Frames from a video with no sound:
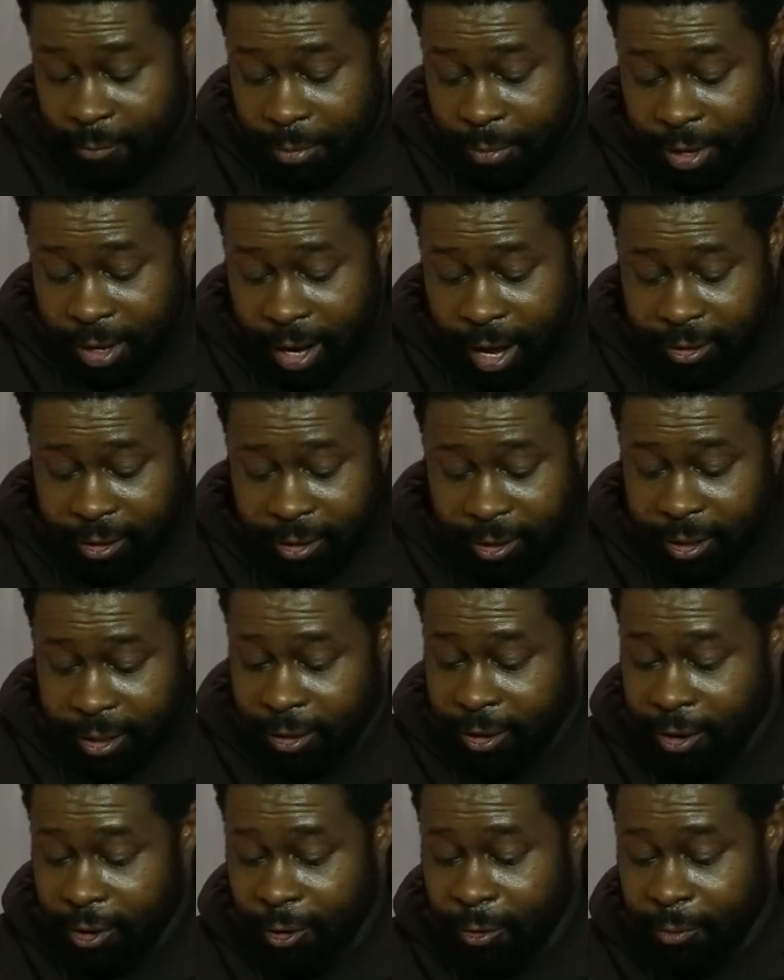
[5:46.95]
But I took it
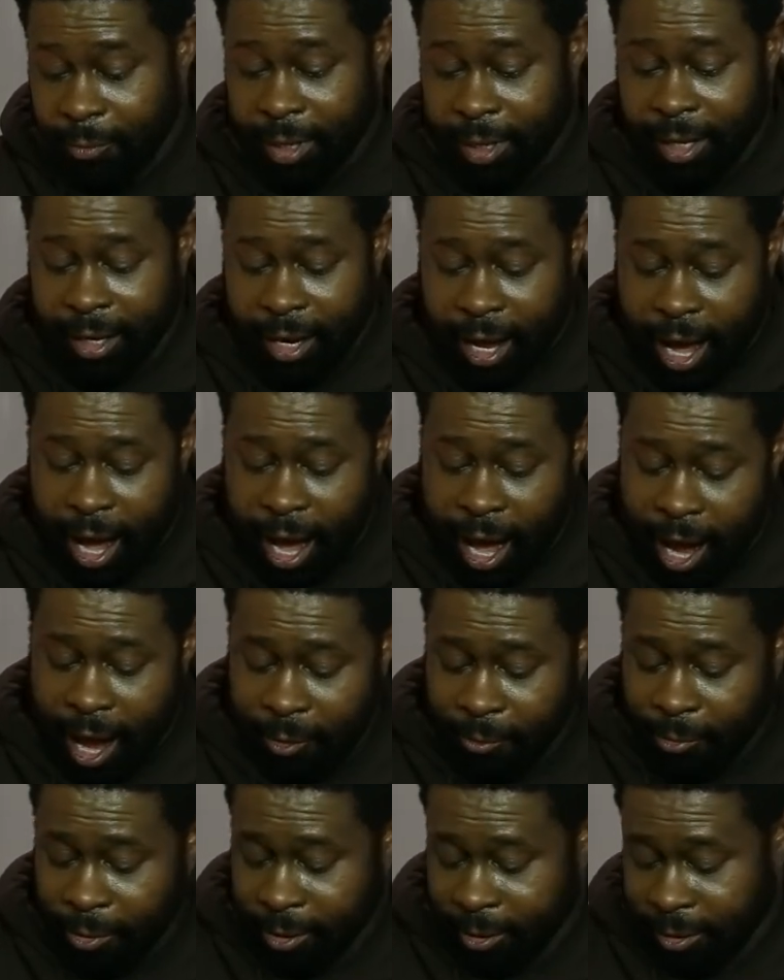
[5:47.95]
home and I
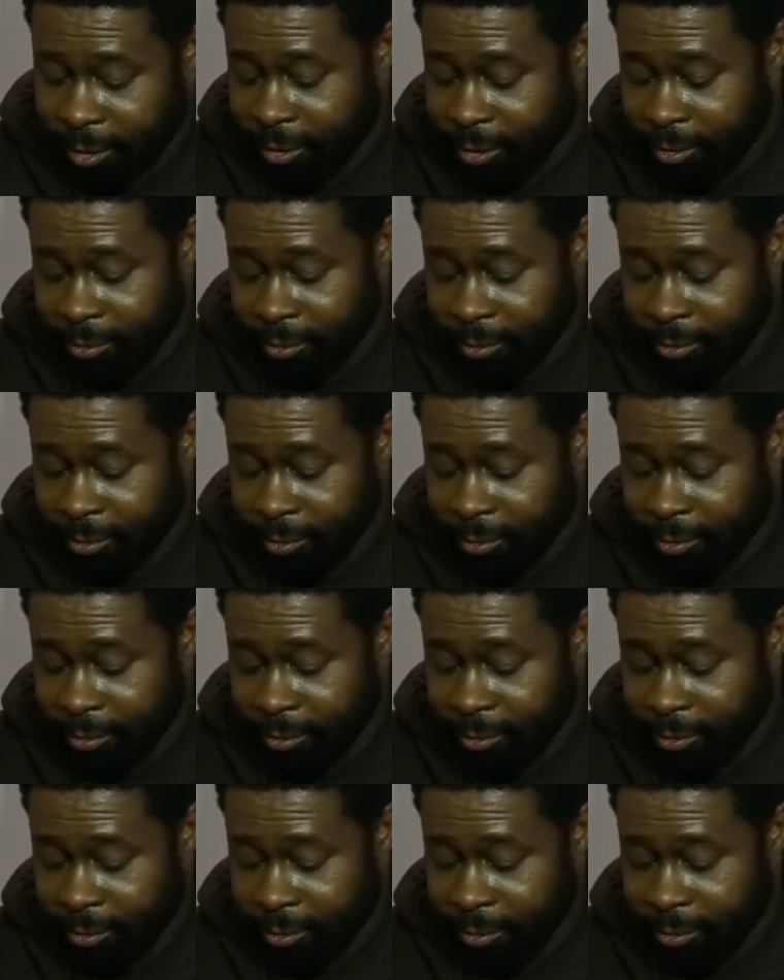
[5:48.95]
would,